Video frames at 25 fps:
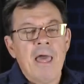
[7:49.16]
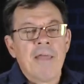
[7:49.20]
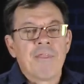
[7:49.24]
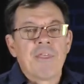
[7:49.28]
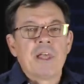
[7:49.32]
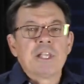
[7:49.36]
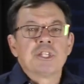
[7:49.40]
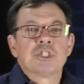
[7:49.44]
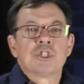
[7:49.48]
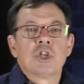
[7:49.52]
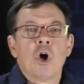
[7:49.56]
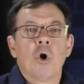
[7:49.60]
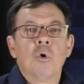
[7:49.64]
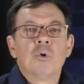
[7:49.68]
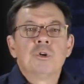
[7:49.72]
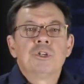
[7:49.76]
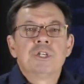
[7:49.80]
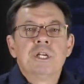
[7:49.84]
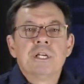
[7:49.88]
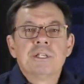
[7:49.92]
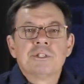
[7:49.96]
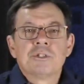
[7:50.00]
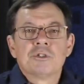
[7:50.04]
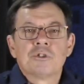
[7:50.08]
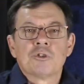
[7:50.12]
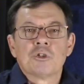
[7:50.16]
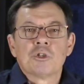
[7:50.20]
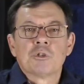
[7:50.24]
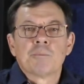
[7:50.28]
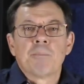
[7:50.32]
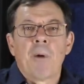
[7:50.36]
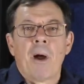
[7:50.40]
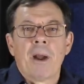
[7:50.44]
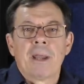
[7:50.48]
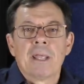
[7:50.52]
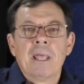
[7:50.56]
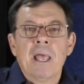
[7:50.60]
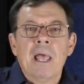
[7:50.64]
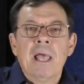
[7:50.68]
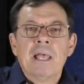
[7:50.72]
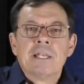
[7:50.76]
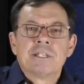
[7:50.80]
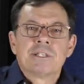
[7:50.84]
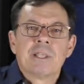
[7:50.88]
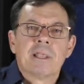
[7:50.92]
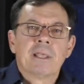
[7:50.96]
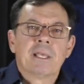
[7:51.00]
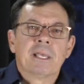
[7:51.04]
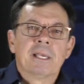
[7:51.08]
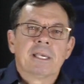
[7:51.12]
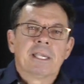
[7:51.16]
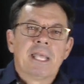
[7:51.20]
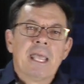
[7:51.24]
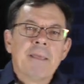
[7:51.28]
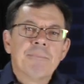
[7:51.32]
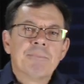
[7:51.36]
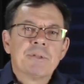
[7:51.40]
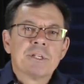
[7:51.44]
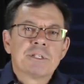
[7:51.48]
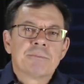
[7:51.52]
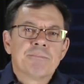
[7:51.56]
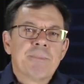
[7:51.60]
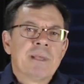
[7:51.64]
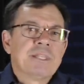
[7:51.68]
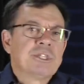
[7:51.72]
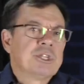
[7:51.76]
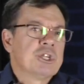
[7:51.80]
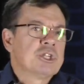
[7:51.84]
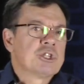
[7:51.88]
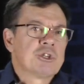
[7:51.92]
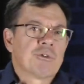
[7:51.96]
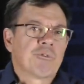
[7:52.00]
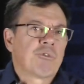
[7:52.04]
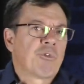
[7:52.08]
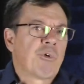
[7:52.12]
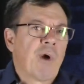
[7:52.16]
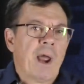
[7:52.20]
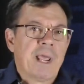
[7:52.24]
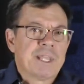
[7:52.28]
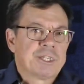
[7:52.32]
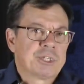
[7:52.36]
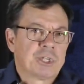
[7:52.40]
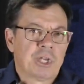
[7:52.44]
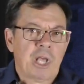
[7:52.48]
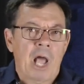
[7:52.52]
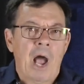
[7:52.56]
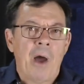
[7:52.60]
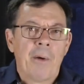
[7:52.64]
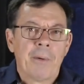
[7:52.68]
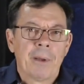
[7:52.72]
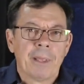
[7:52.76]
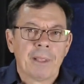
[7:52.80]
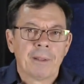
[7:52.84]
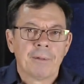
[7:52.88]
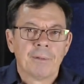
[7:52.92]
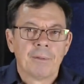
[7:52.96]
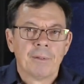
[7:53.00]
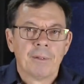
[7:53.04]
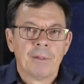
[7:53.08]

they stole Jesus' body so they could keep this message of grace going.